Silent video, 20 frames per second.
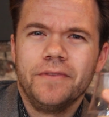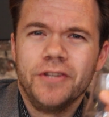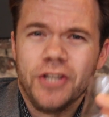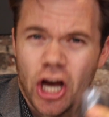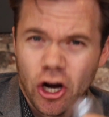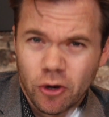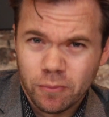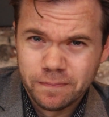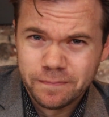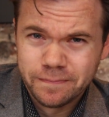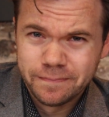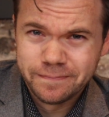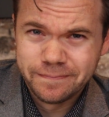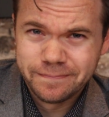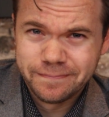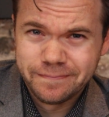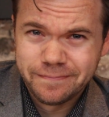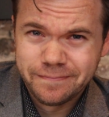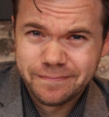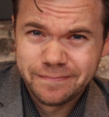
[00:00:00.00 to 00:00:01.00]
No.
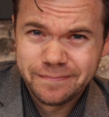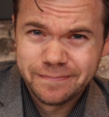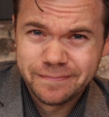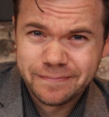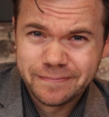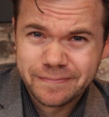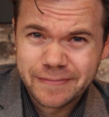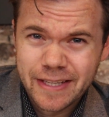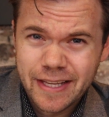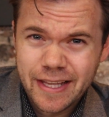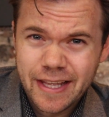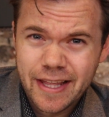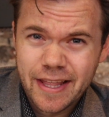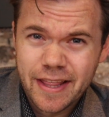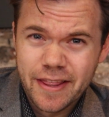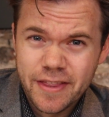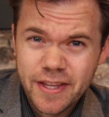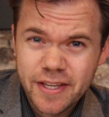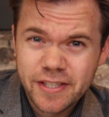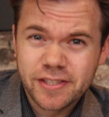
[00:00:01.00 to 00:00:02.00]

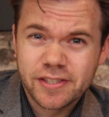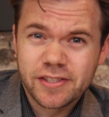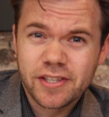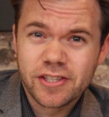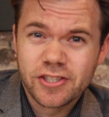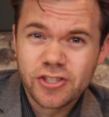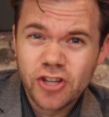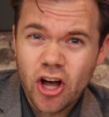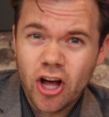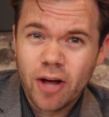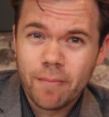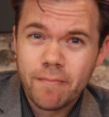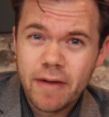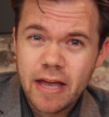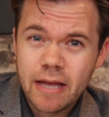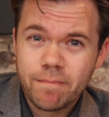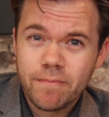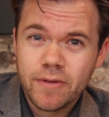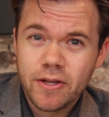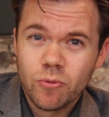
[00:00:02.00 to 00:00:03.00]
This does not
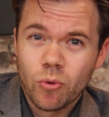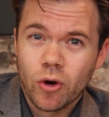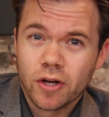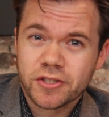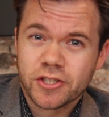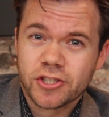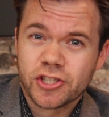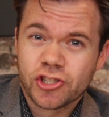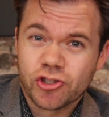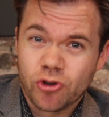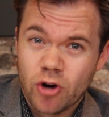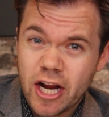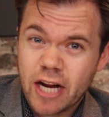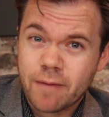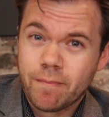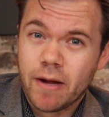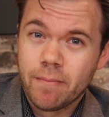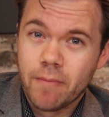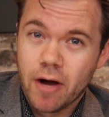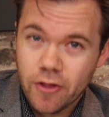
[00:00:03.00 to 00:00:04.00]
make me want to
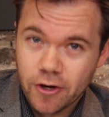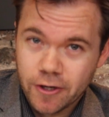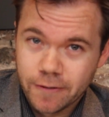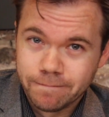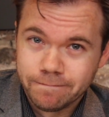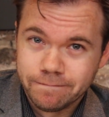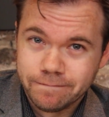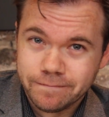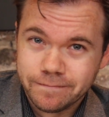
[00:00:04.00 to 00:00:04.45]
strike my mother.